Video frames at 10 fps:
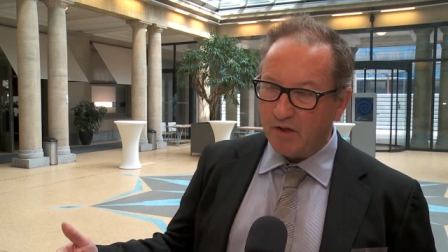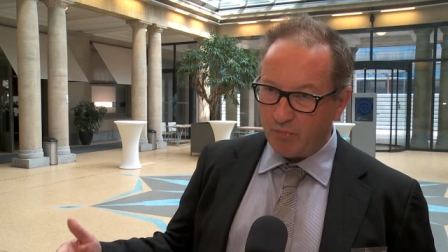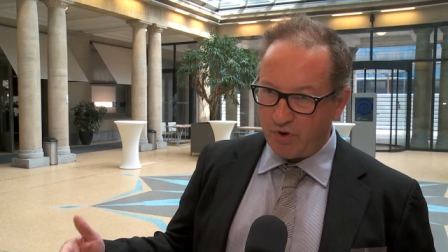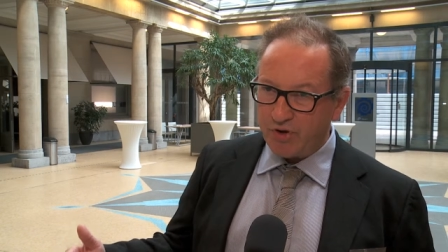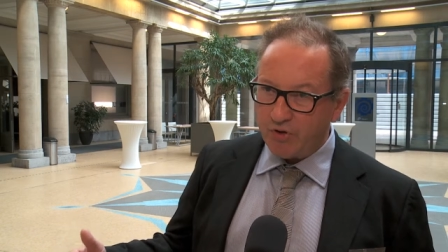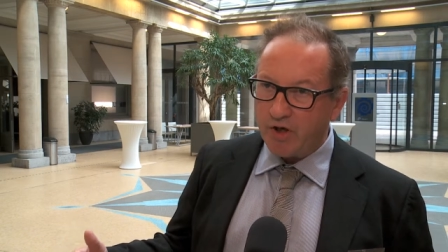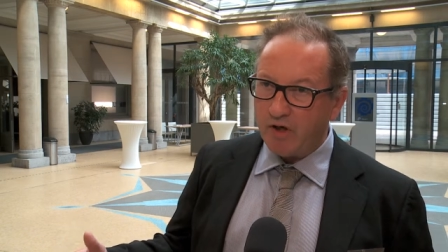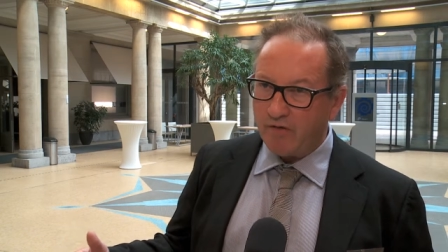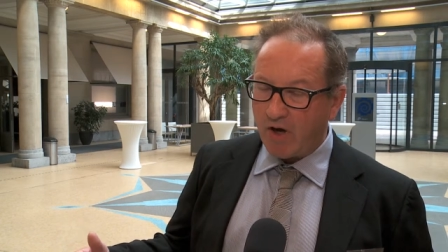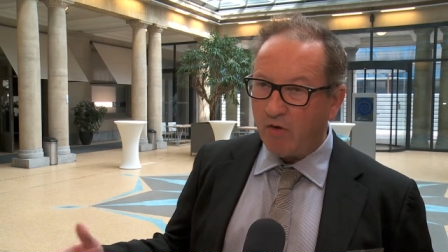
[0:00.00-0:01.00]
per unit
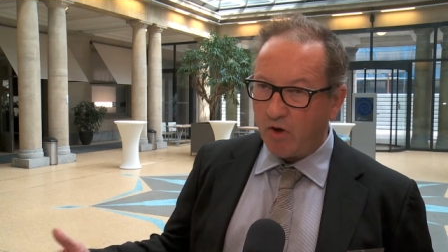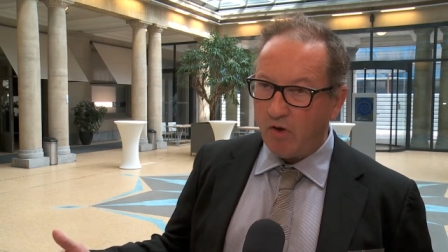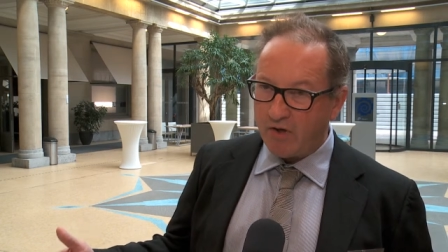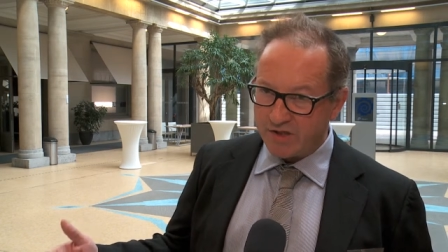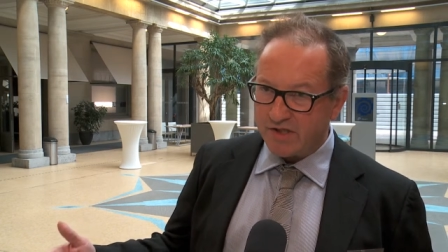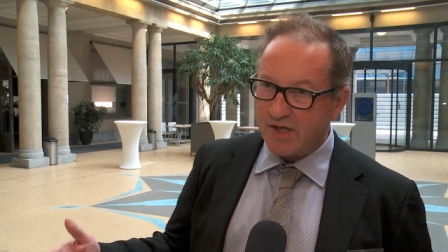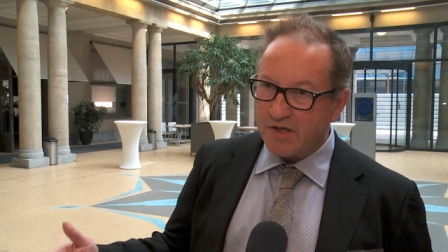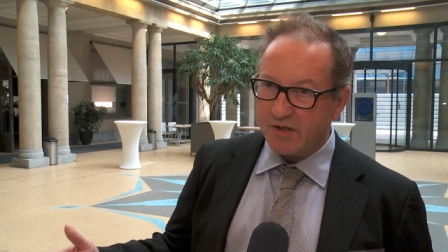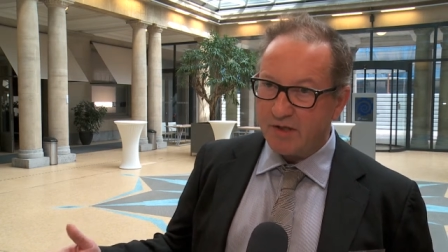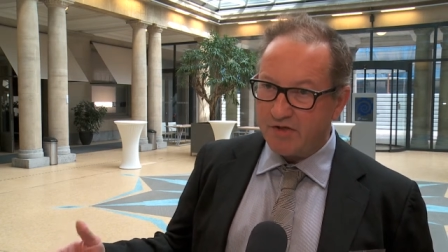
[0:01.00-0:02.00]
of alcohol, that's a
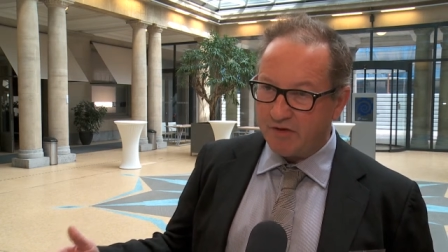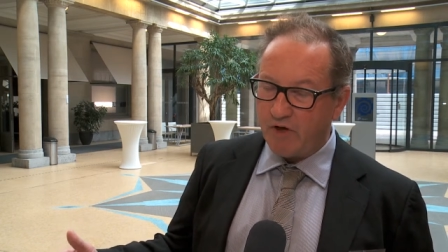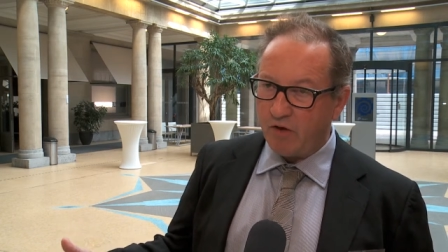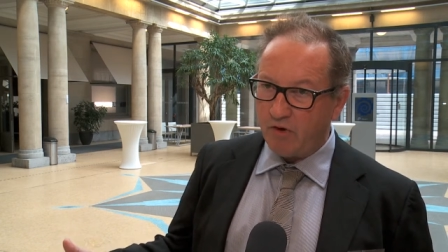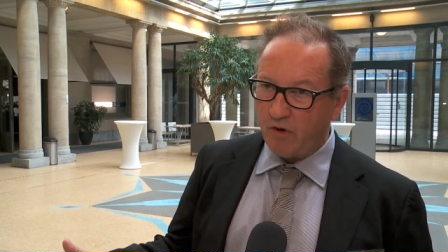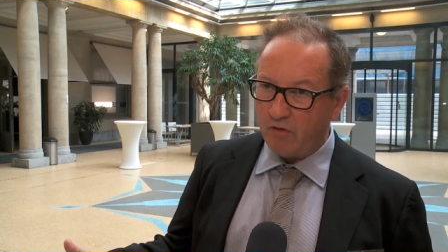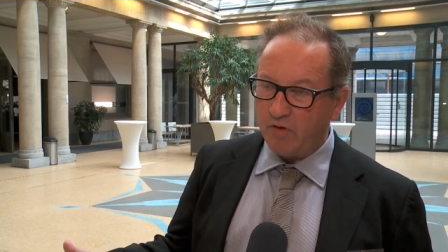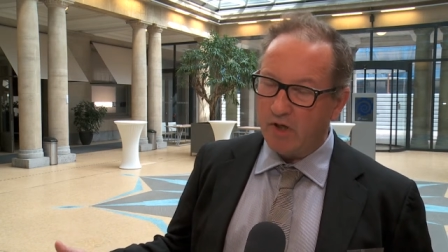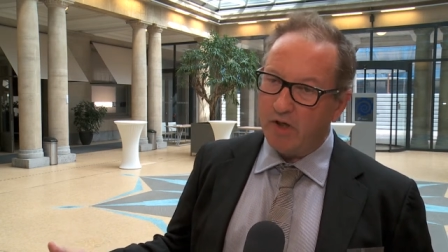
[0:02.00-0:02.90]
centilitre of alcohol,